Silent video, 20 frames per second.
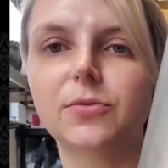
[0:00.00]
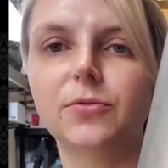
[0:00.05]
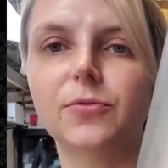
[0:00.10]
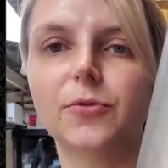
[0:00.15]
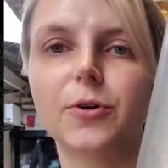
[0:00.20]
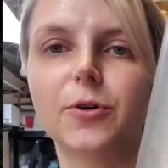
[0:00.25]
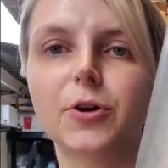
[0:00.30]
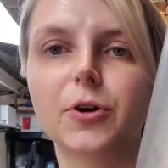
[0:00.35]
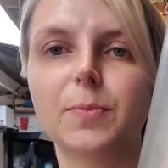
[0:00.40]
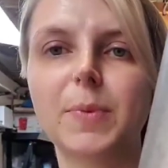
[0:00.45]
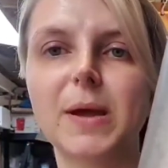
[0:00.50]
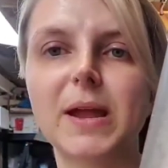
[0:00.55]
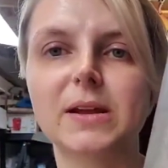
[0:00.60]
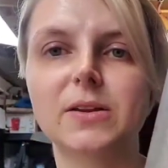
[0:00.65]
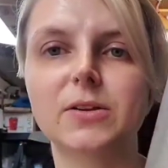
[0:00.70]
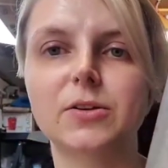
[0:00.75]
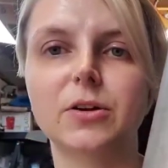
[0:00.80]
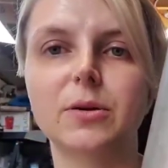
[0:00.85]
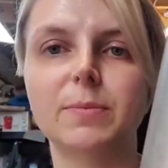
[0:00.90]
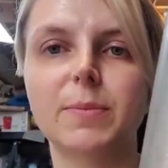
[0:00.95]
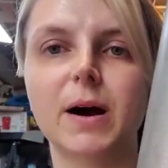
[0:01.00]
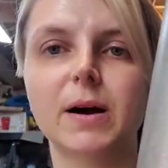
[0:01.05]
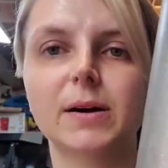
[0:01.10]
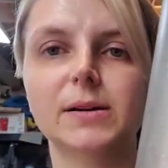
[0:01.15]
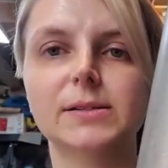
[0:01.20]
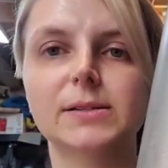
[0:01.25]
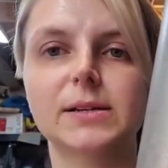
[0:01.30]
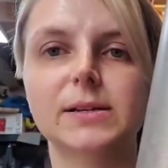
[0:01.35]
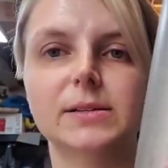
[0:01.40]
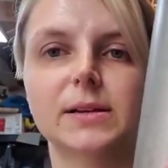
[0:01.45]
for your paint and your
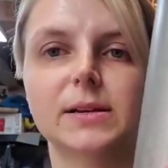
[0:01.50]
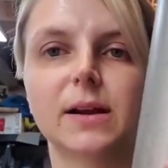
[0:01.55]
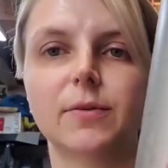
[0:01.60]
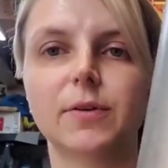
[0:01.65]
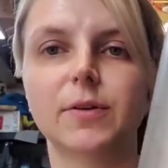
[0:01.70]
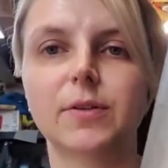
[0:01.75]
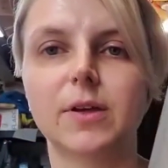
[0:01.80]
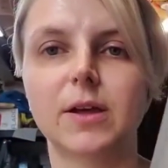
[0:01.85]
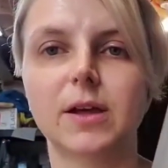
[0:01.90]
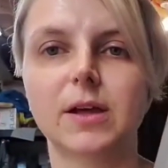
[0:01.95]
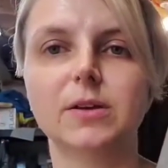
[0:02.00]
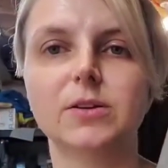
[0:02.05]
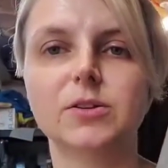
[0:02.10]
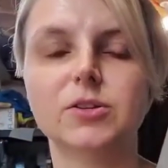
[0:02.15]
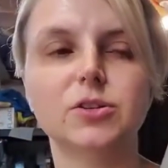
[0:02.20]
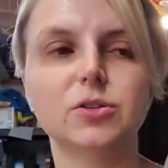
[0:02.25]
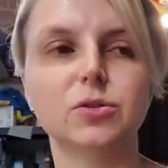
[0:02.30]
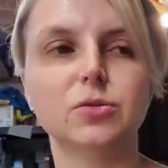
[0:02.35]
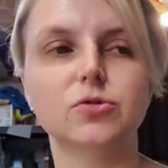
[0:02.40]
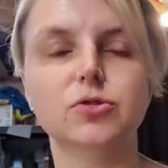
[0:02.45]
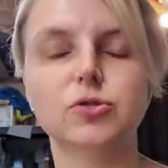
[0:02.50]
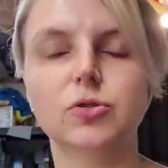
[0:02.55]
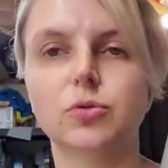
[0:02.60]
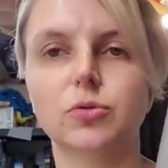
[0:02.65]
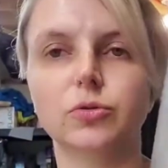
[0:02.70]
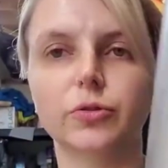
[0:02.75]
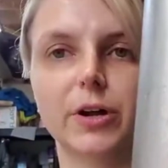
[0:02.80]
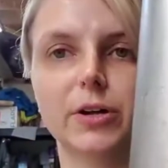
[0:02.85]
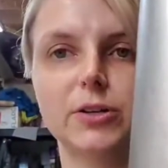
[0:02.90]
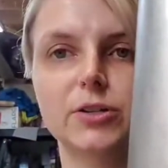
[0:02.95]
epoxies and everything to
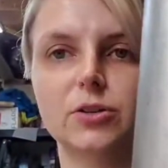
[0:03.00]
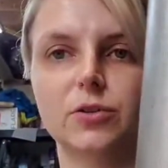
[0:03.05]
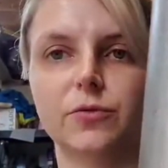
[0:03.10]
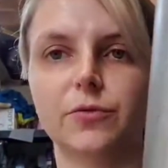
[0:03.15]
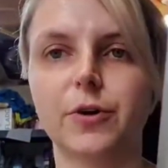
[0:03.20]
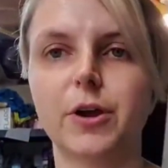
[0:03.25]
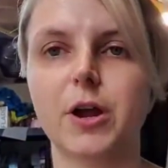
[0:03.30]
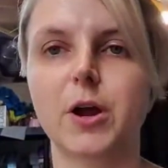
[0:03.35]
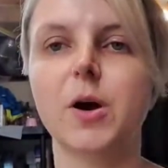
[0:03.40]
hold on to for you.